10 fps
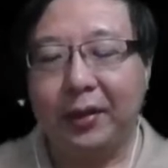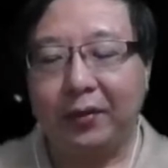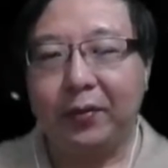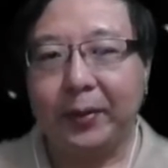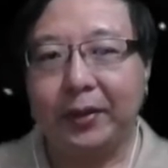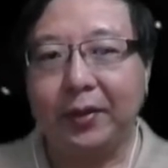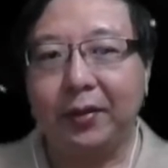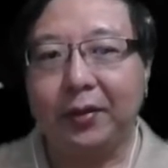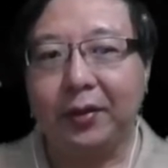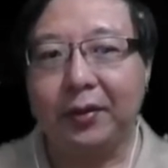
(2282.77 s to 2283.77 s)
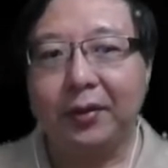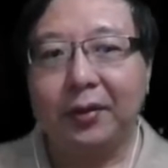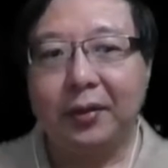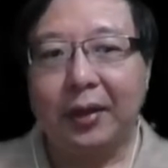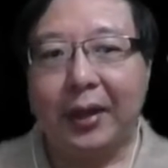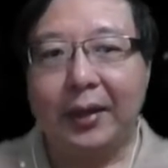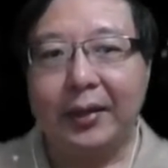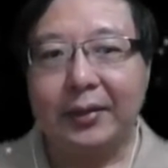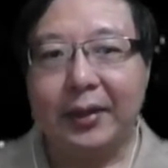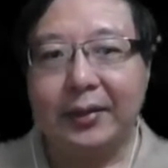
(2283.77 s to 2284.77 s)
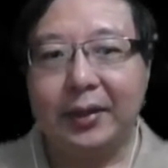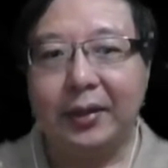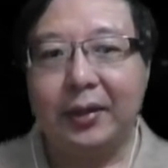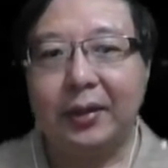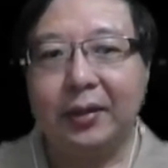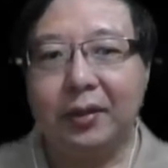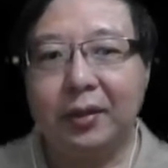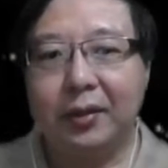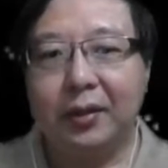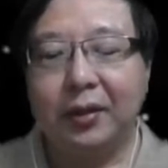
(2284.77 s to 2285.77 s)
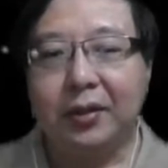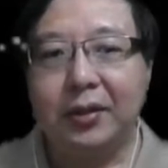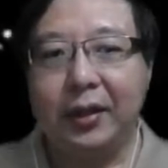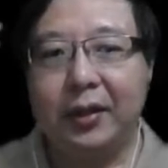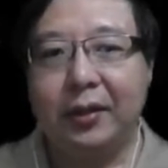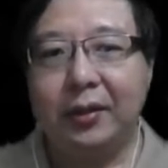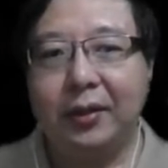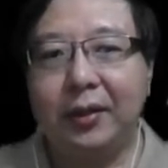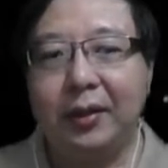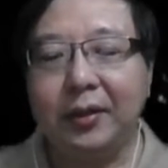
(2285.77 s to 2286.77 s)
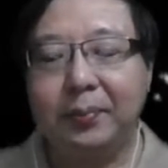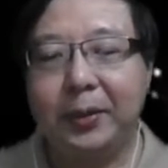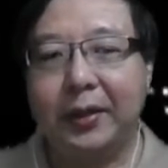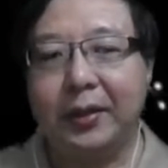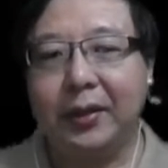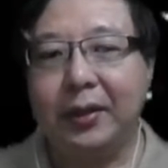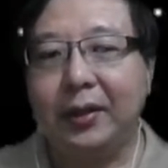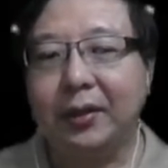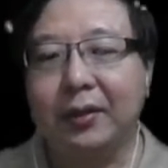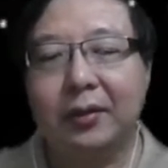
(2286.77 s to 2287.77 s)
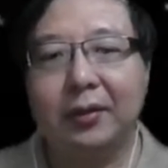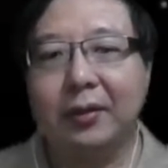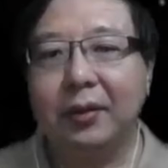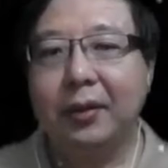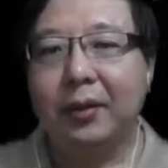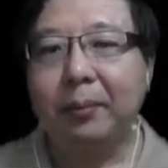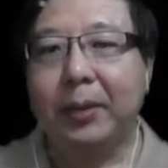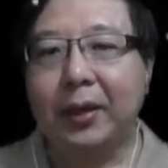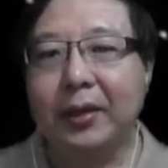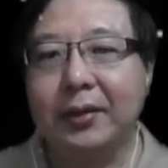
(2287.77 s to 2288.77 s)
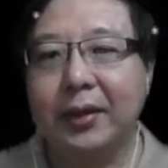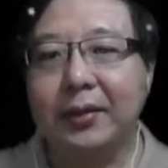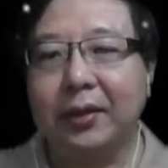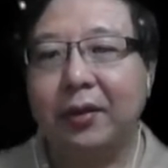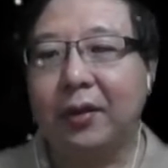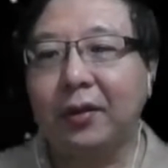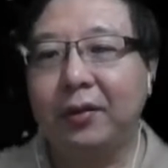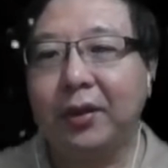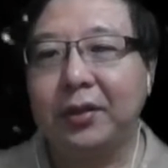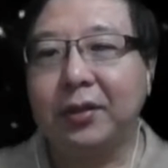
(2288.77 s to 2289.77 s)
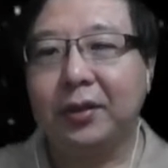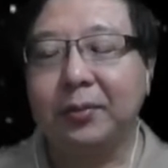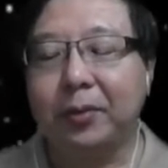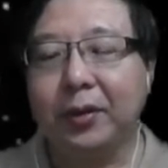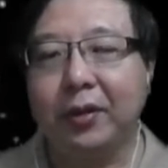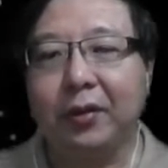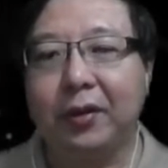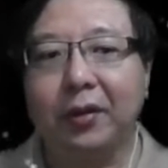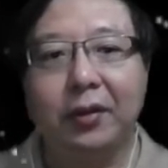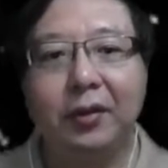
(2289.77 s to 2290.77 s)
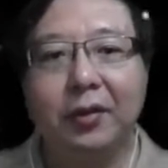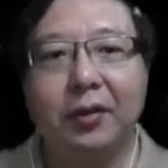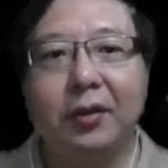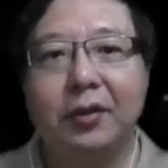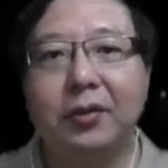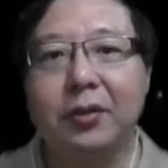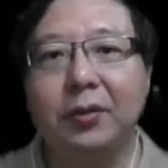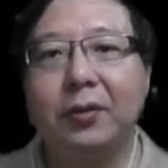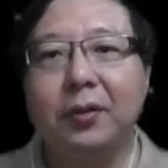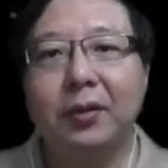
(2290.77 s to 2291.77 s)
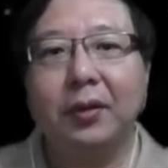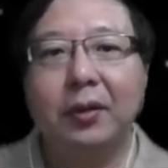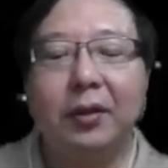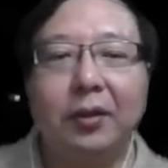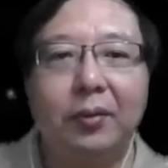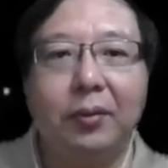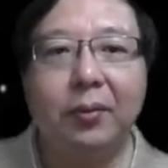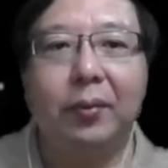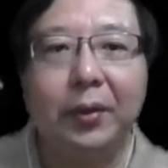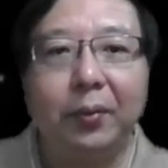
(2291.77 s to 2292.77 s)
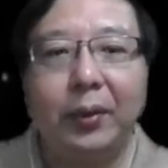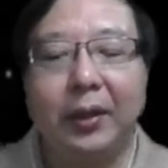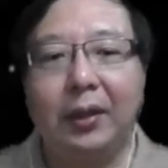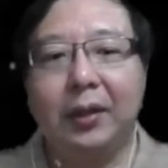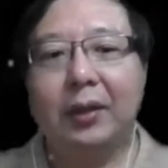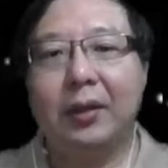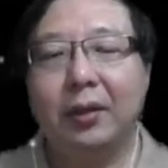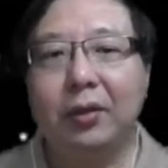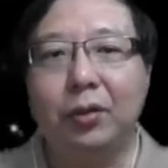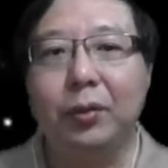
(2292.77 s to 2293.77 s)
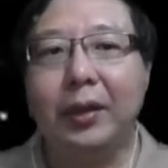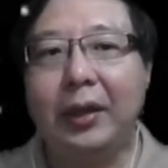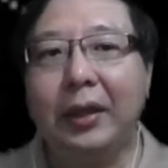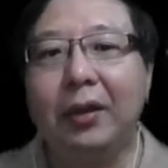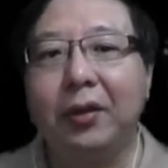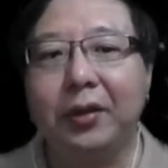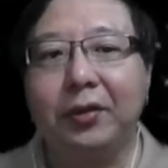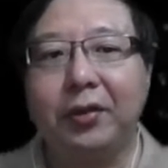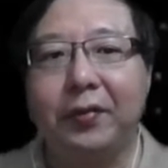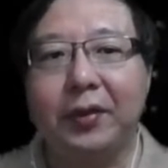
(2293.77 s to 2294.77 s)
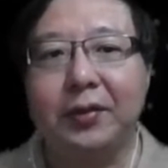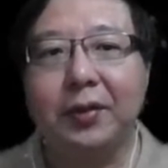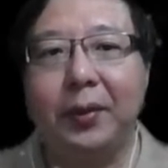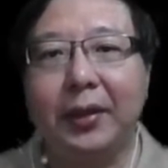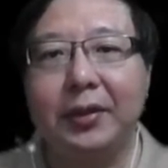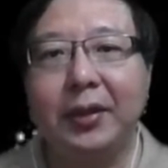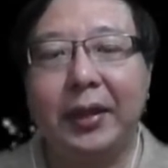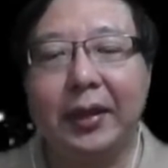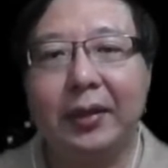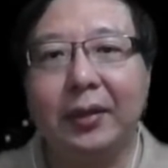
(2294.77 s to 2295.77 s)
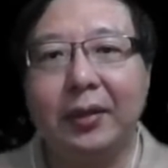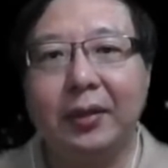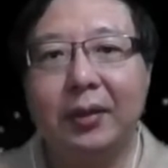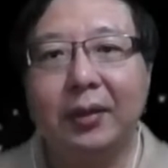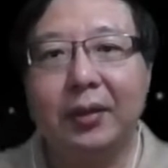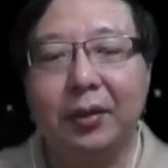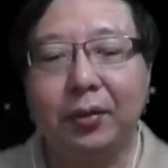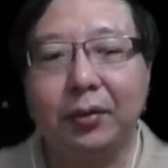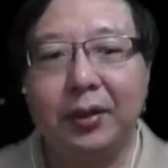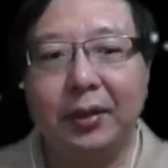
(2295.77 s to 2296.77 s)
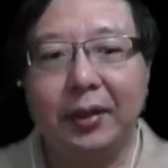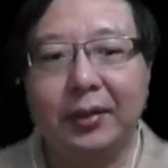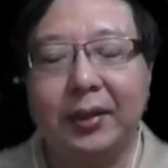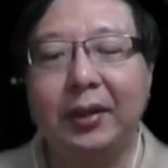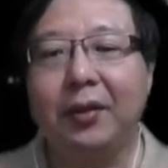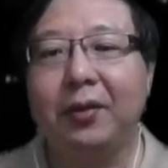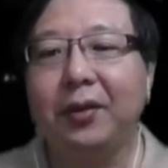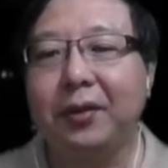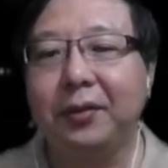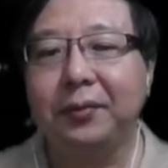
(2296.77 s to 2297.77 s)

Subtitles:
alphabetical order. Ang is less than Ian. JD is bigger than Ian. Mark is less than Ong. Rachel is more than Ong. So when we do an in-order traversal, we actually get the nodes in ascending order.